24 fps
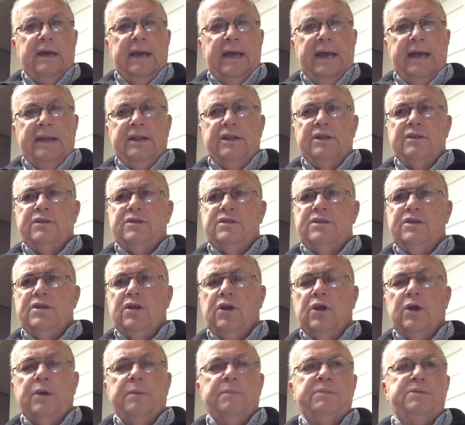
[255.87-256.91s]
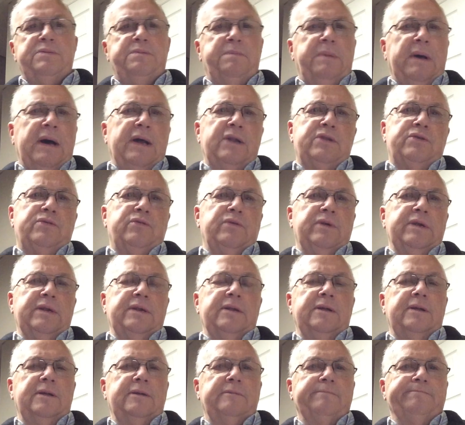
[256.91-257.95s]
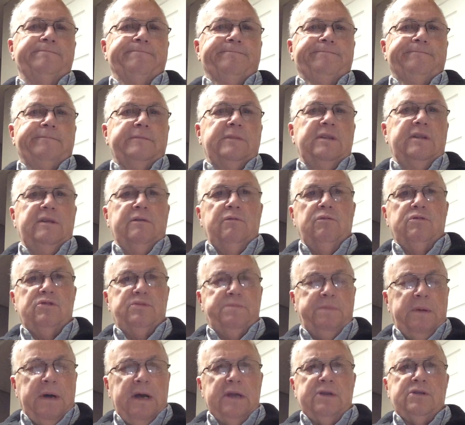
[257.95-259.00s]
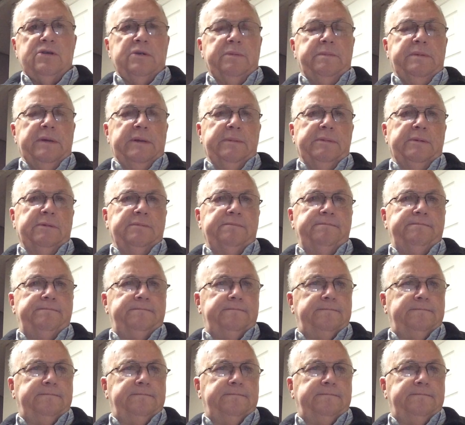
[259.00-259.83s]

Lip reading: had this term sponsoring. We'll sponsor people.